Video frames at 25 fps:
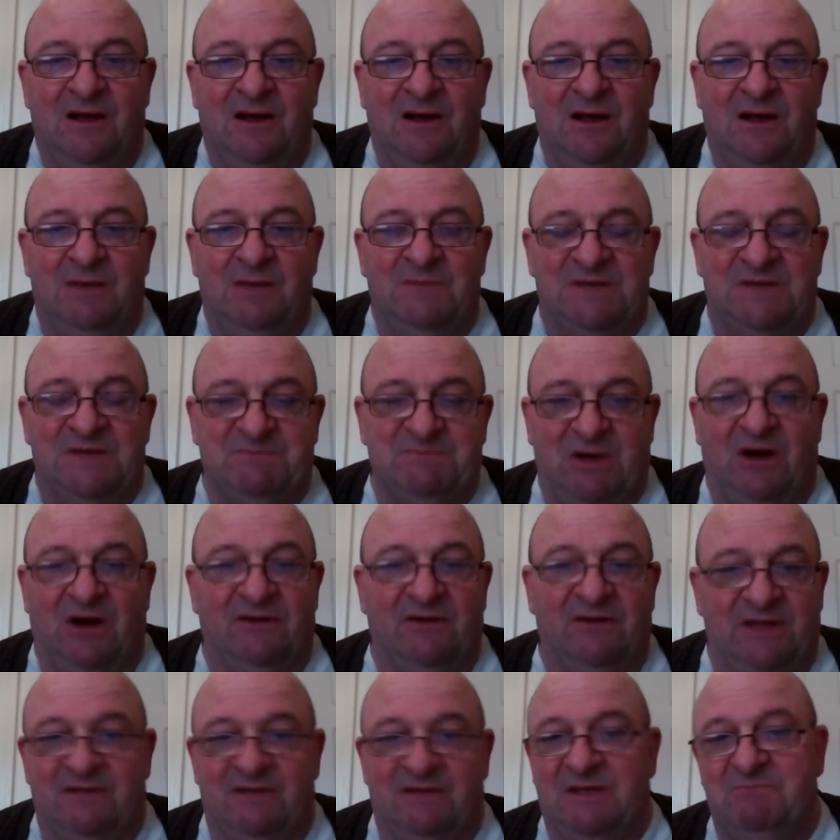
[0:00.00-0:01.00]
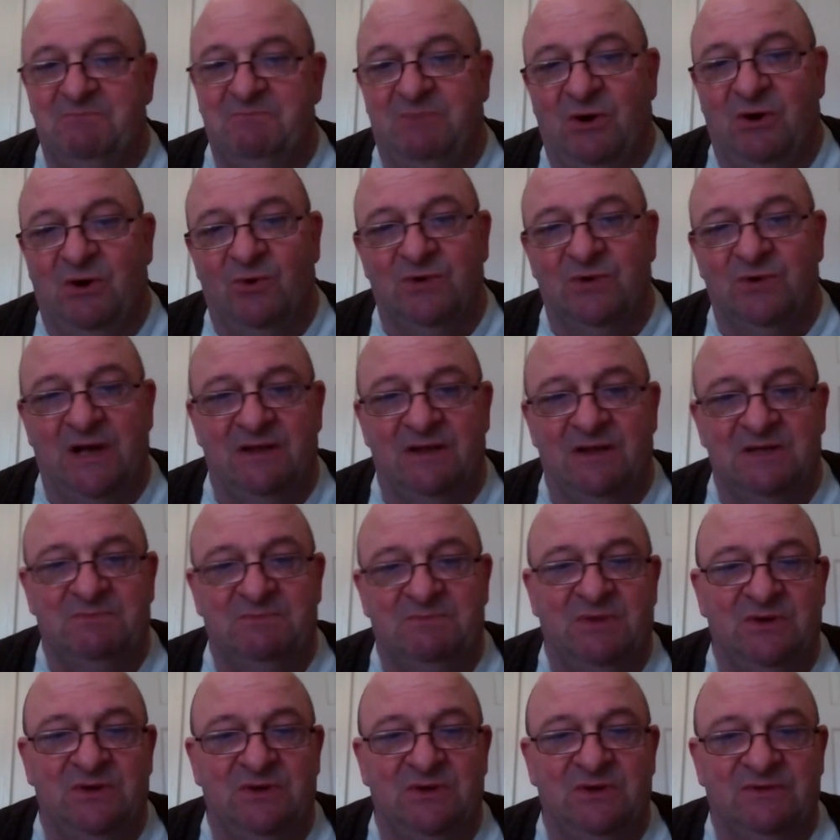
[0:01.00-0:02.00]
As part of that, they pulled out this
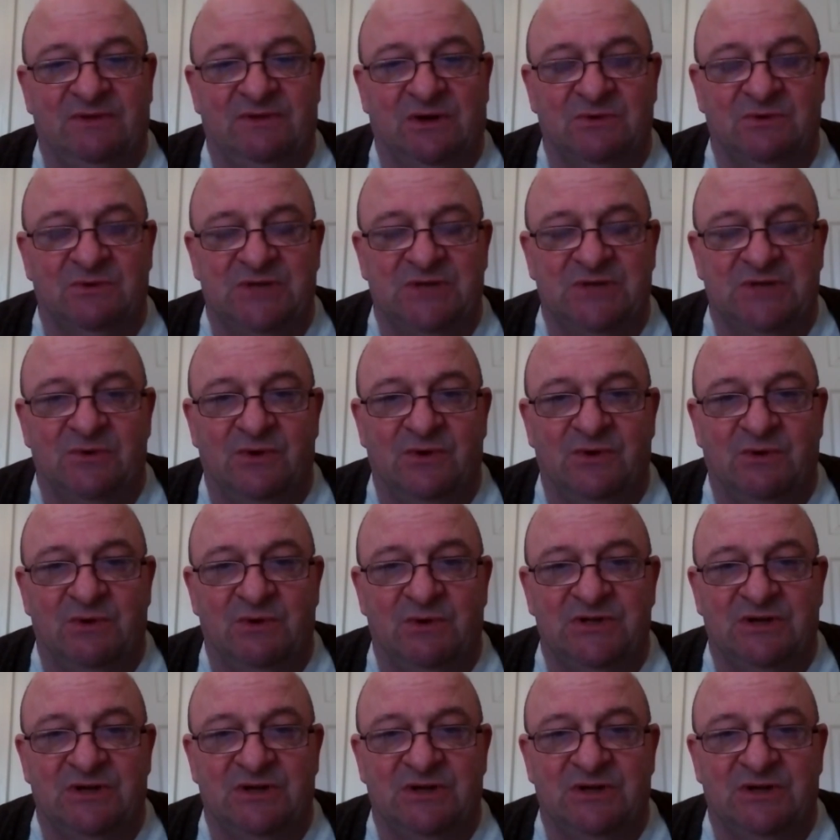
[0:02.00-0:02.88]
beautiful old oak, which